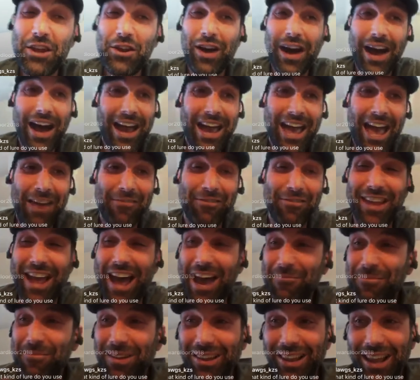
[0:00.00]
I haven't.
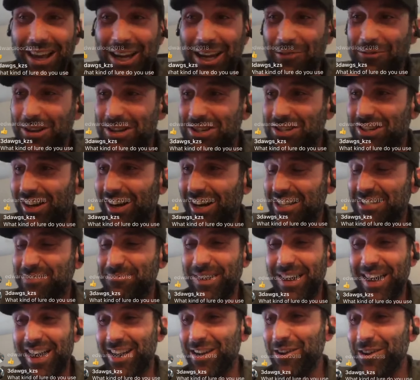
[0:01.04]
I've been lucky with sharks,
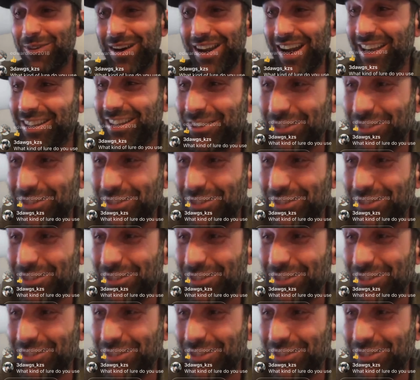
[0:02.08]
man. I don't know why I